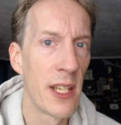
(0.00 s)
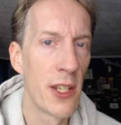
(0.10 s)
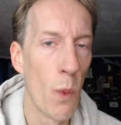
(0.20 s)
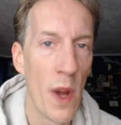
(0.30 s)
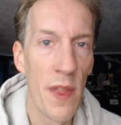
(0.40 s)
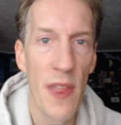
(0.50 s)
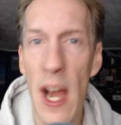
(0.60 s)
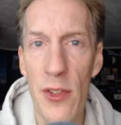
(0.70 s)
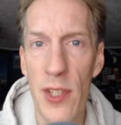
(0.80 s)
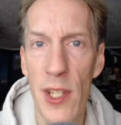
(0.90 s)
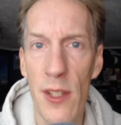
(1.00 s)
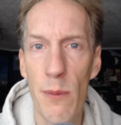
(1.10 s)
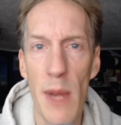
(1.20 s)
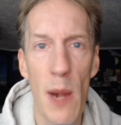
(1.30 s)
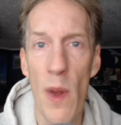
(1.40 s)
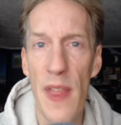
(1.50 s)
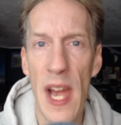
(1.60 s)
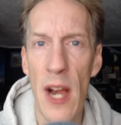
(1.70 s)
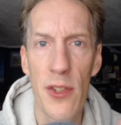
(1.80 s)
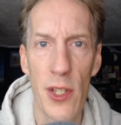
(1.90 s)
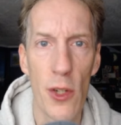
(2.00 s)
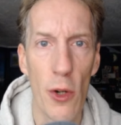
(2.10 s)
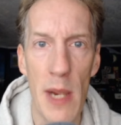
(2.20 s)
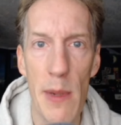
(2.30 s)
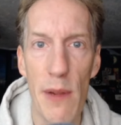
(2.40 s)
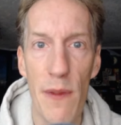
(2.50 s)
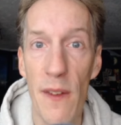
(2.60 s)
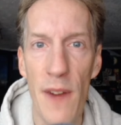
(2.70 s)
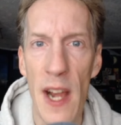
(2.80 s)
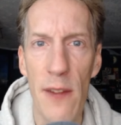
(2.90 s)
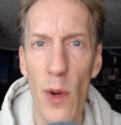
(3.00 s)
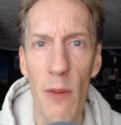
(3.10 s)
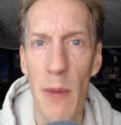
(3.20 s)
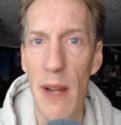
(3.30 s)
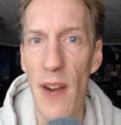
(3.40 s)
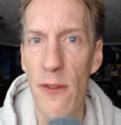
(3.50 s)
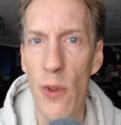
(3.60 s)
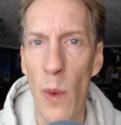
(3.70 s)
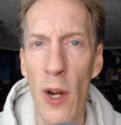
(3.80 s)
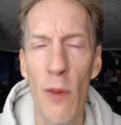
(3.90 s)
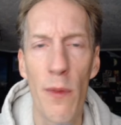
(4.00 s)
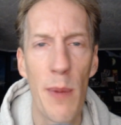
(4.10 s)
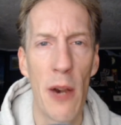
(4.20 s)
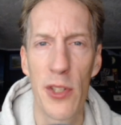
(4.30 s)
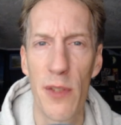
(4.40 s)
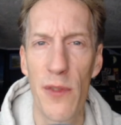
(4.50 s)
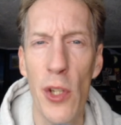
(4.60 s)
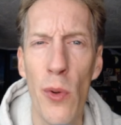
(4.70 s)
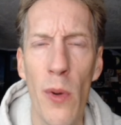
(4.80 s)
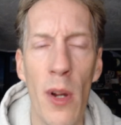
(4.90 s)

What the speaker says: to 1000 by 1000, or maybe 512 by 512, powers of 2.